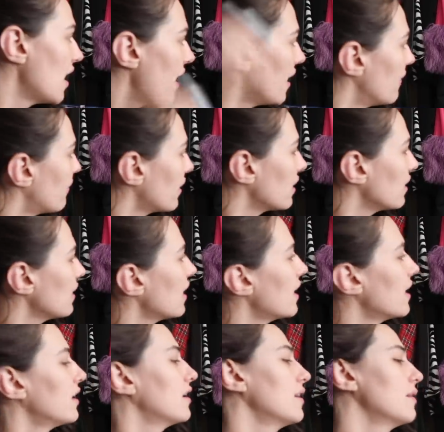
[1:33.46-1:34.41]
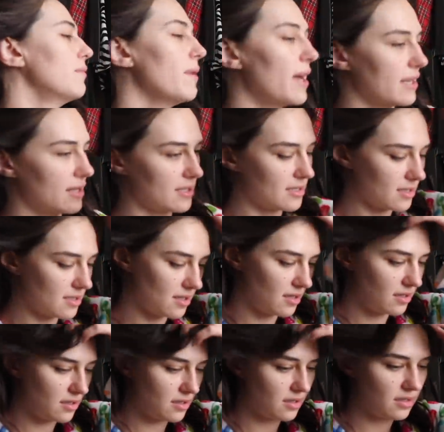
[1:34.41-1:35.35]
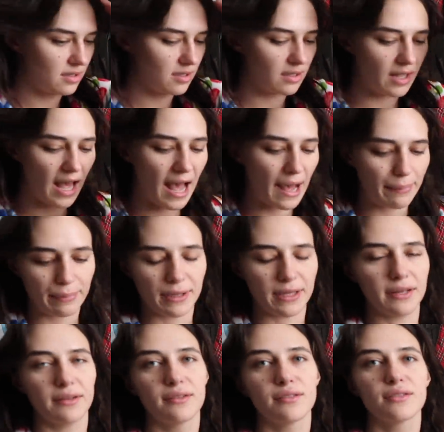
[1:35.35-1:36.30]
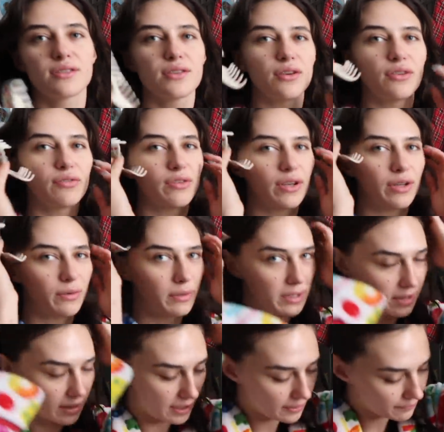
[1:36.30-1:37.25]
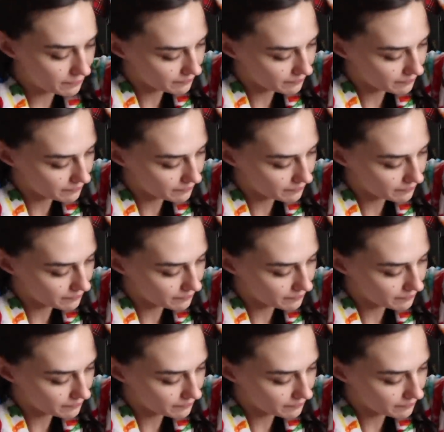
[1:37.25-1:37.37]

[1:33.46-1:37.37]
have I let a mess happen so frequently.